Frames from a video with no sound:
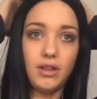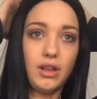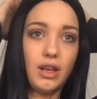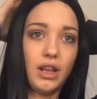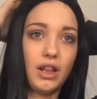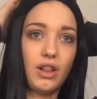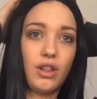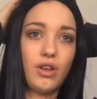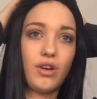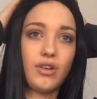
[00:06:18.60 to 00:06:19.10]

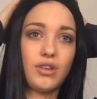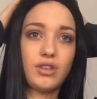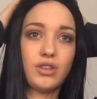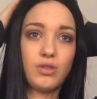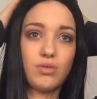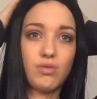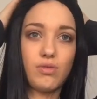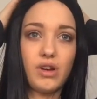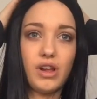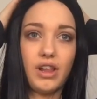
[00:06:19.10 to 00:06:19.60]
it
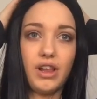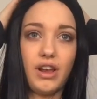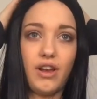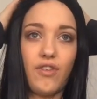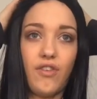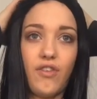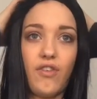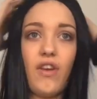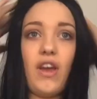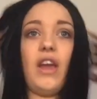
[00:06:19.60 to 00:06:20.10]
looks really
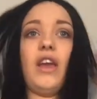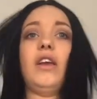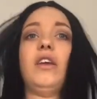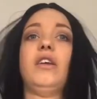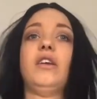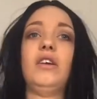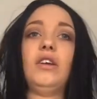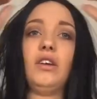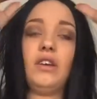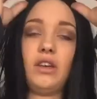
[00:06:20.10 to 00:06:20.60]

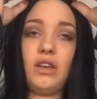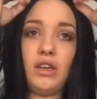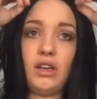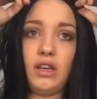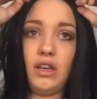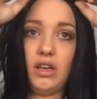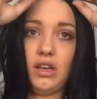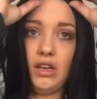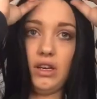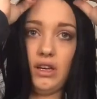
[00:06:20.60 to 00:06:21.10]
fake.
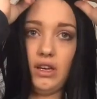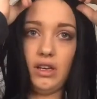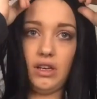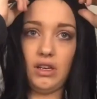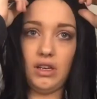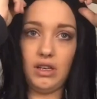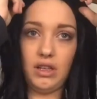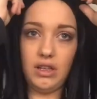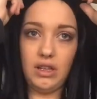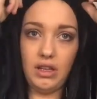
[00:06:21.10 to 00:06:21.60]

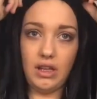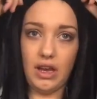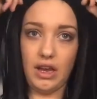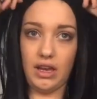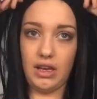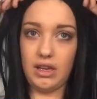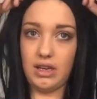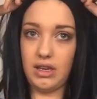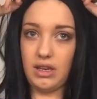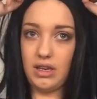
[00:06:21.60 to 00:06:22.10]

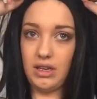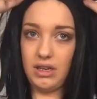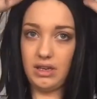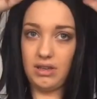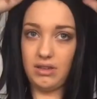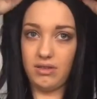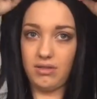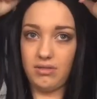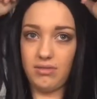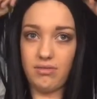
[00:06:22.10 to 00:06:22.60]
Like,
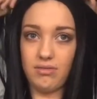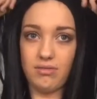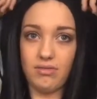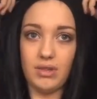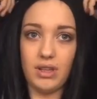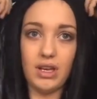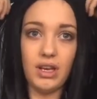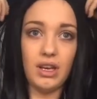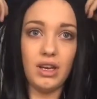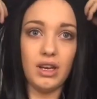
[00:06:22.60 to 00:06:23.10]

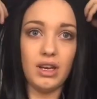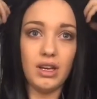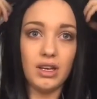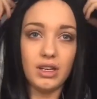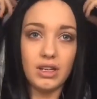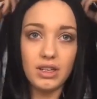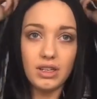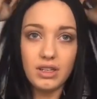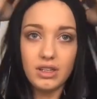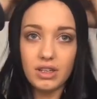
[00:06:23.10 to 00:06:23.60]

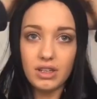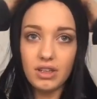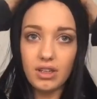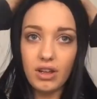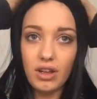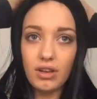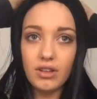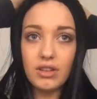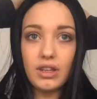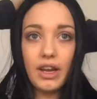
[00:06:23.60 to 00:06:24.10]
just
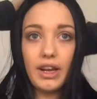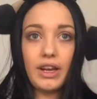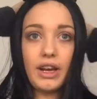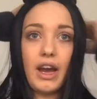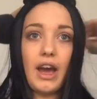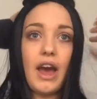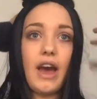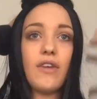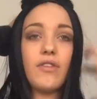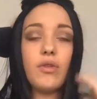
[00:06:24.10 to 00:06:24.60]
looks like
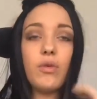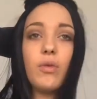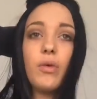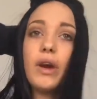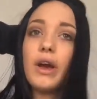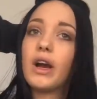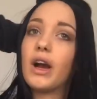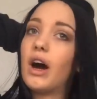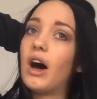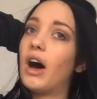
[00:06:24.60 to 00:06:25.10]
I have a
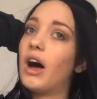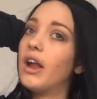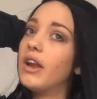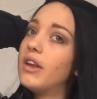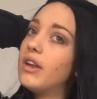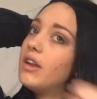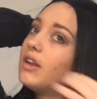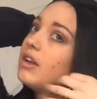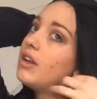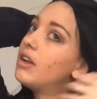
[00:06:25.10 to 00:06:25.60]
wig
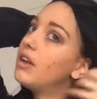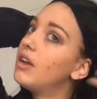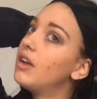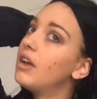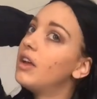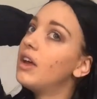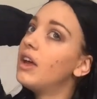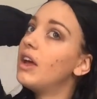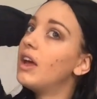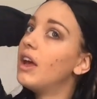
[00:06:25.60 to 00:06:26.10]
on.
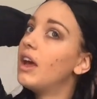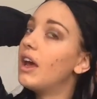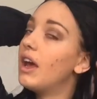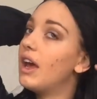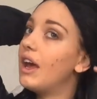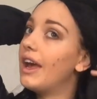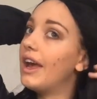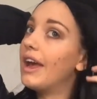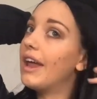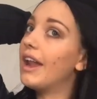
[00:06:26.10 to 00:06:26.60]

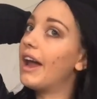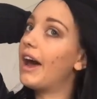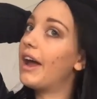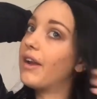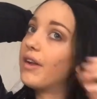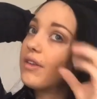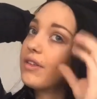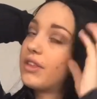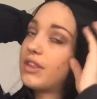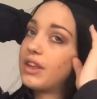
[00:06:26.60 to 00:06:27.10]
And I
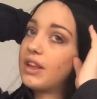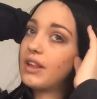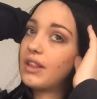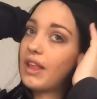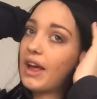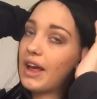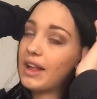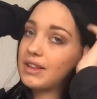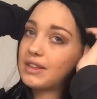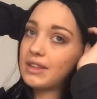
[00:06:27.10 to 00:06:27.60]
don't think
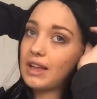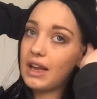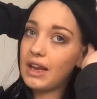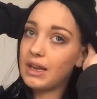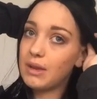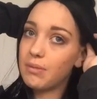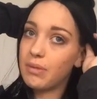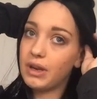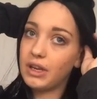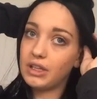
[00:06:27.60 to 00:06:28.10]
that's
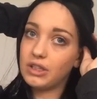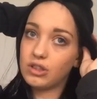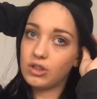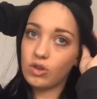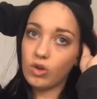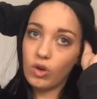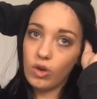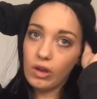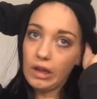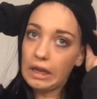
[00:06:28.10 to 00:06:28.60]
anybody's
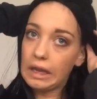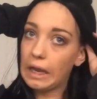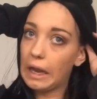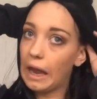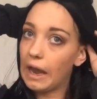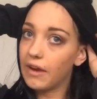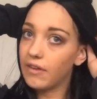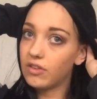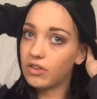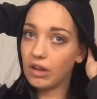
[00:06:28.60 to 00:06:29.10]
goal in
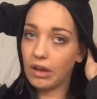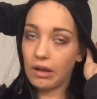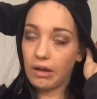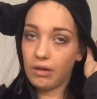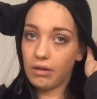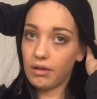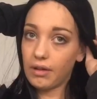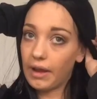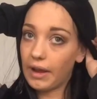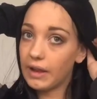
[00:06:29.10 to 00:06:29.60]
life to
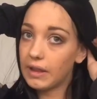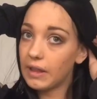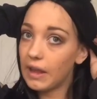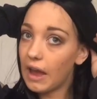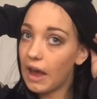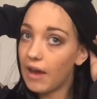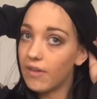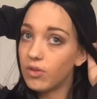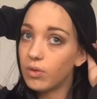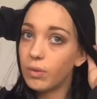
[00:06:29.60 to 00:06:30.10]
look like they
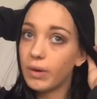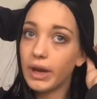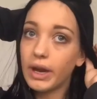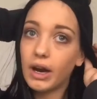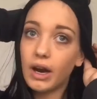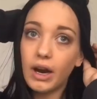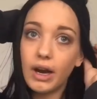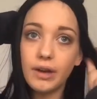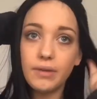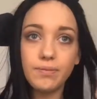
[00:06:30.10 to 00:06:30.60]
have a wig
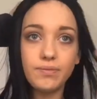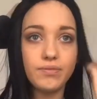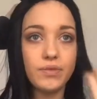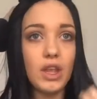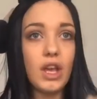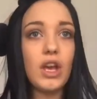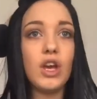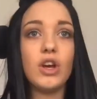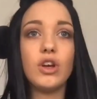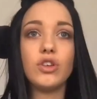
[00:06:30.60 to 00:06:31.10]
on.
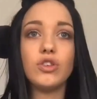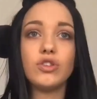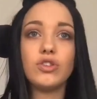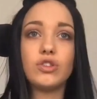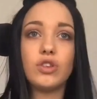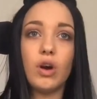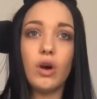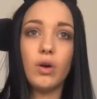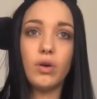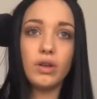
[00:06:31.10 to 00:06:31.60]

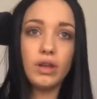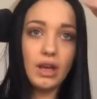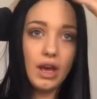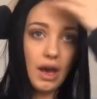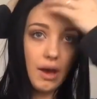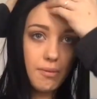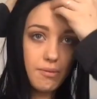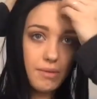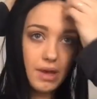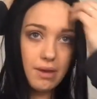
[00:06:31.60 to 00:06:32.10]
So
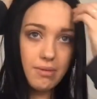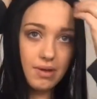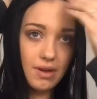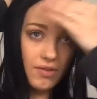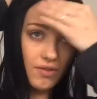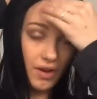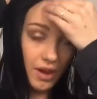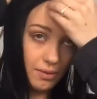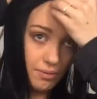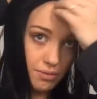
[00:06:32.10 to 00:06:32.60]
yeah, maybe
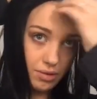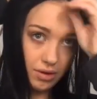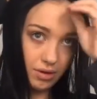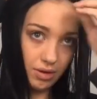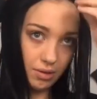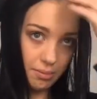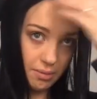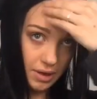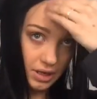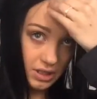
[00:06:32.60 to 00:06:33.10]
if I'd
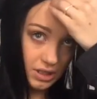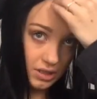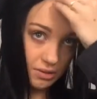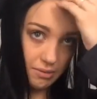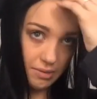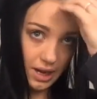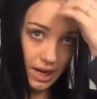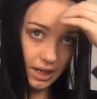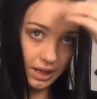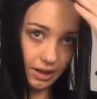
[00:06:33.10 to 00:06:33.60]
pull a bunch of
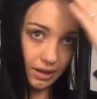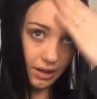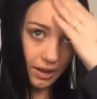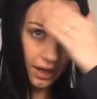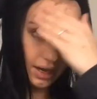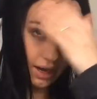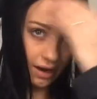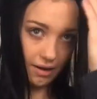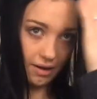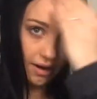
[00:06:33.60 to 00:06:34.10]
my little
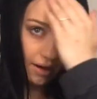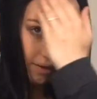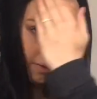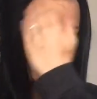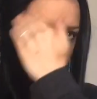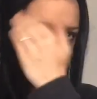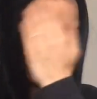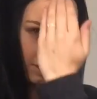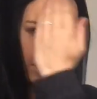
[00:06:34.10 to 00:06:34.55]
hair out.